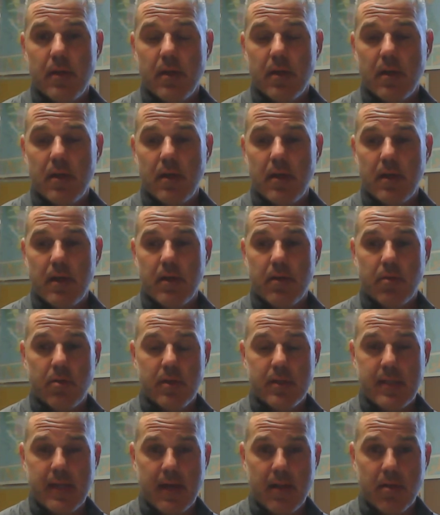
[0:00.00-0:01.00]
or
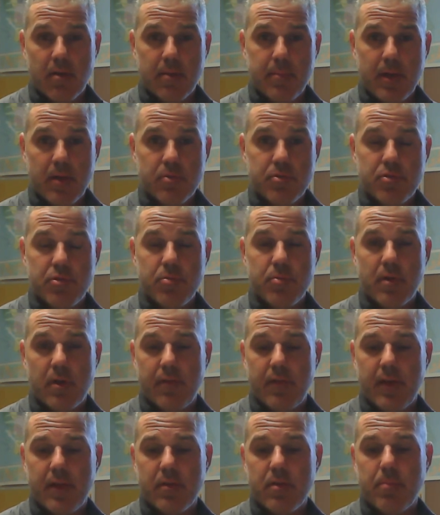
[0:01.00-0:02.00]
a dollar amount to in our
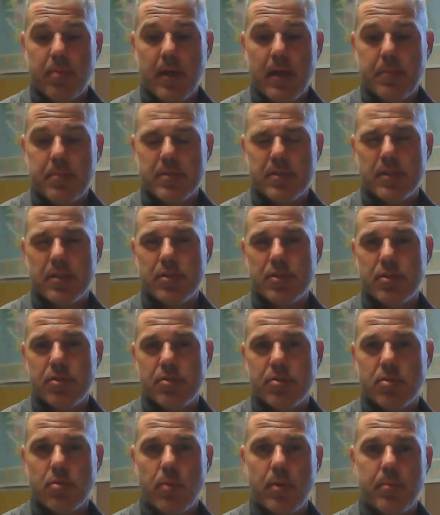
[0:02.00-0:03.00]
value proposition.
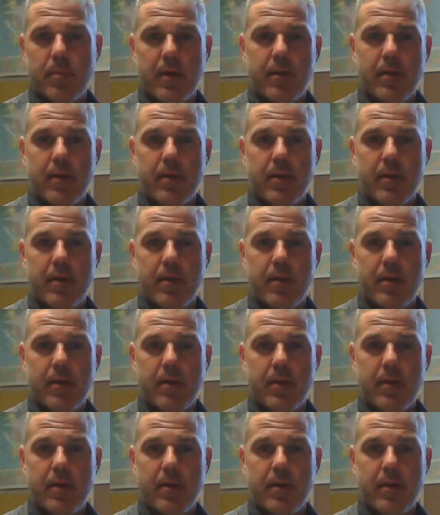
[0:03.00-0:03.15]
So we